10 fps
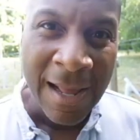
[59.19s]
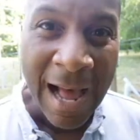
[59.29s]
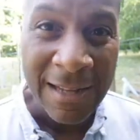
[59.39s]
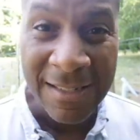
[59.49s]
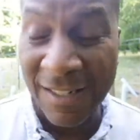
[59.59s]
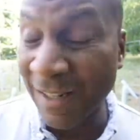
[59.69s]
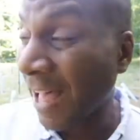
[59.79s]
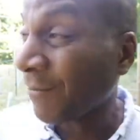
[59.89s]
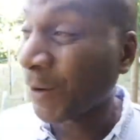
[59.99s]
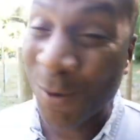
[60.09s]
I still
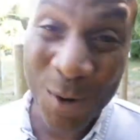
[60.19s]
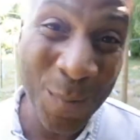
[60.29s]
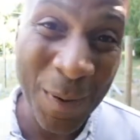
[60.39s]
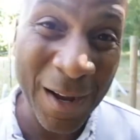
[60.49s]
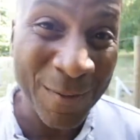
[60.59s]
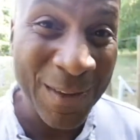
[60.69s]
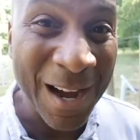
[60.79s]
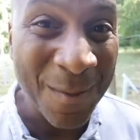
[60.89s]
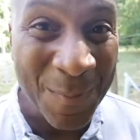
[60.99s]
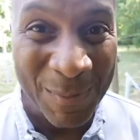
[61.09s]
have a group of
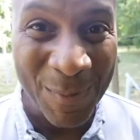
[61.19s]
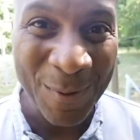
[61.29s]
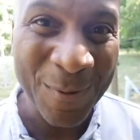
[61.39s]
young people